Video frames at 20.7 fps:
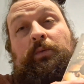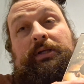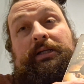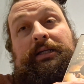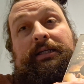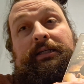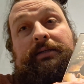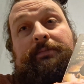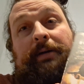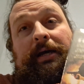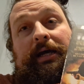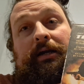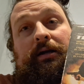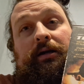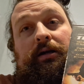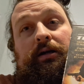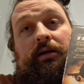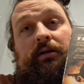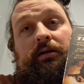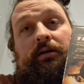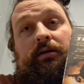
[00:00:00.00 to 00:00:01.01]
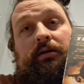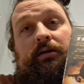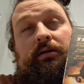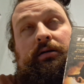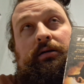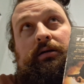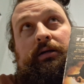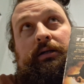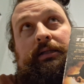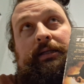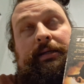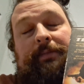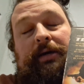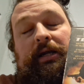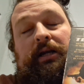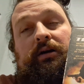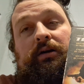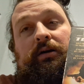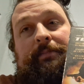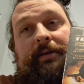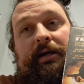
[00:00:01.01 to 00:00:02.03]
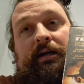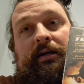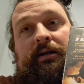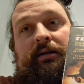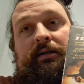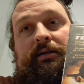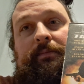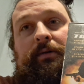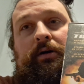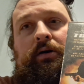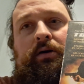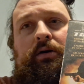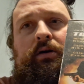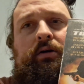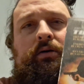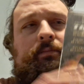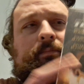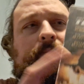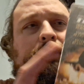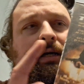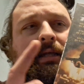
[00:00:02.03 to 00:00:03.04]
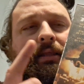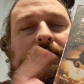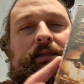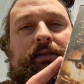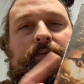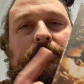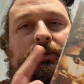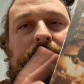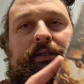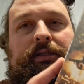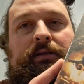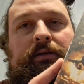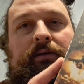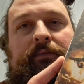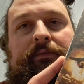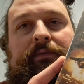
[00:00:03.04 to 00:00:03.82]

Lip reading: one is better. It's a better tomorrow, but this one's still